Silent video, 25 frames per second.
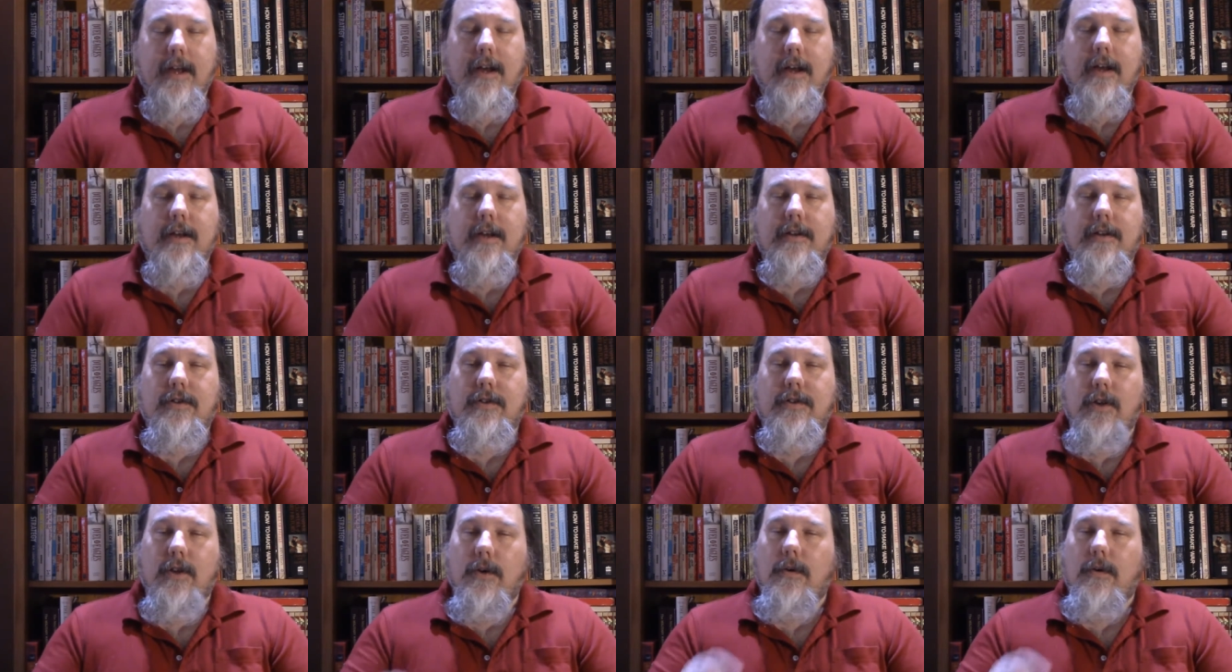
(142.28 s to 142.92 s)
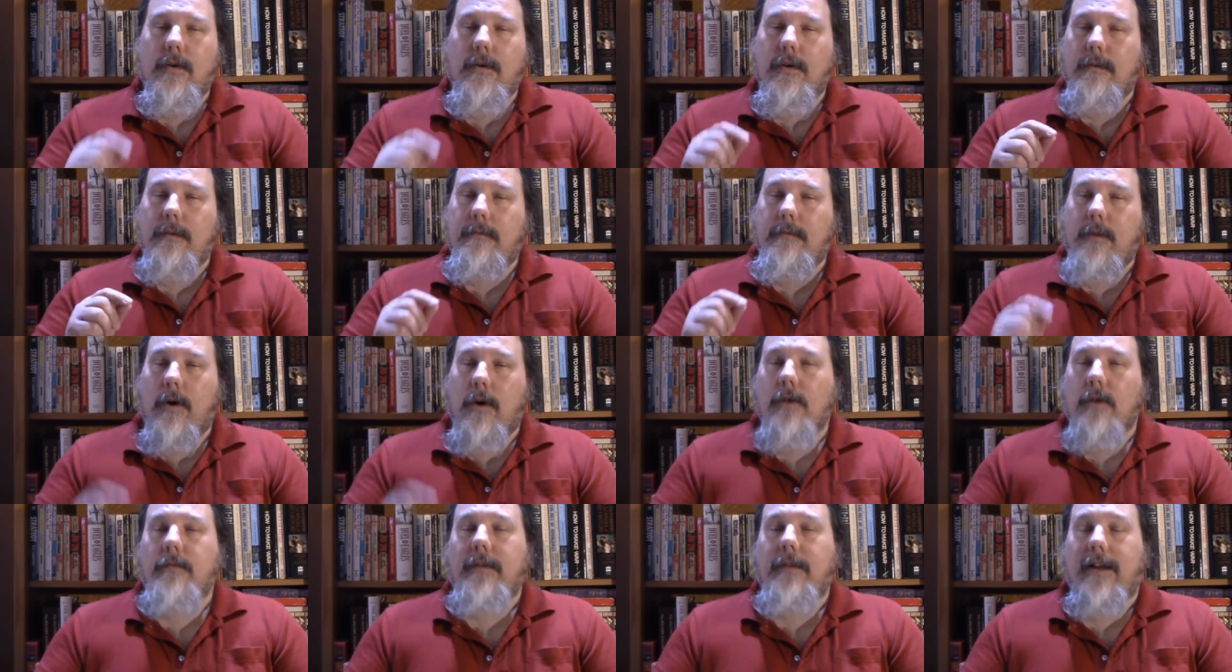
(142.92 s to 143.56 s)
So
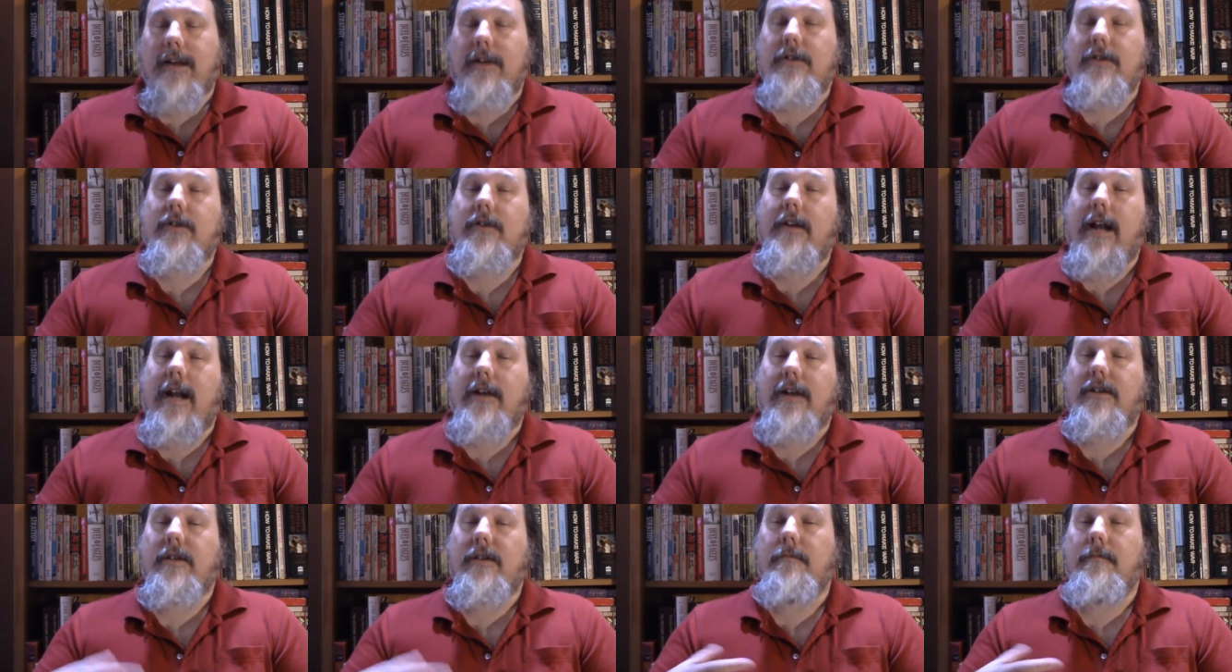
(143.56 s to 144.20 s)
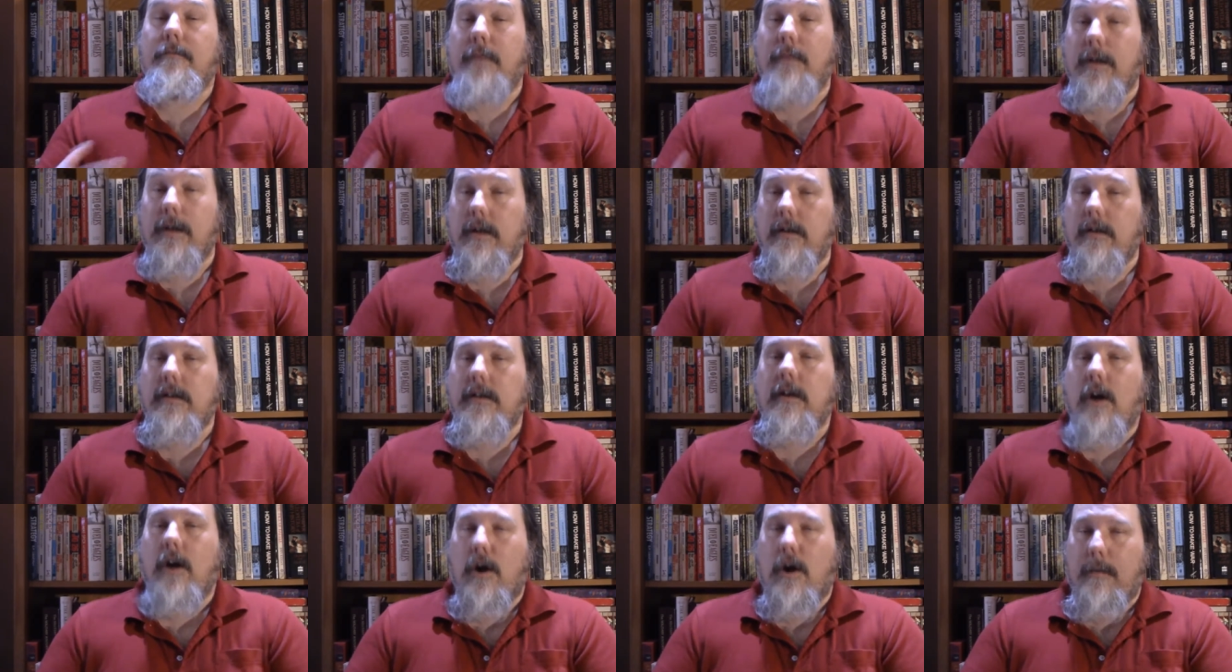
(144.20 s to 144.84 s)
both players could actually build
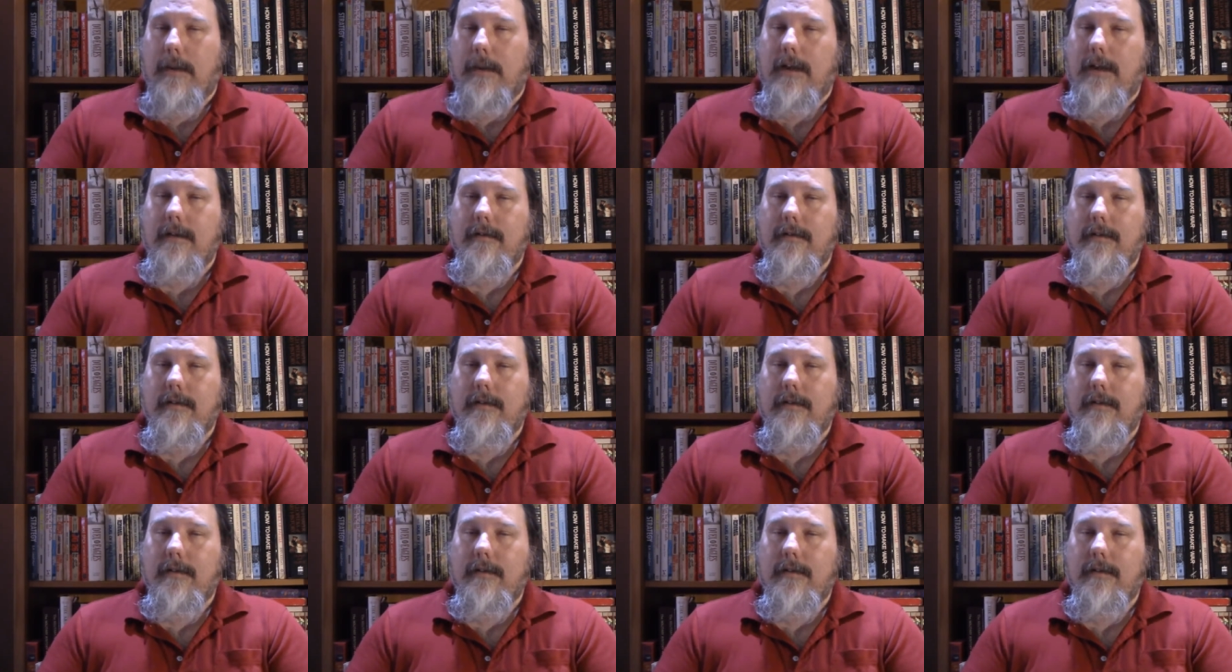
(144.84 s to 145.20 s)
an army,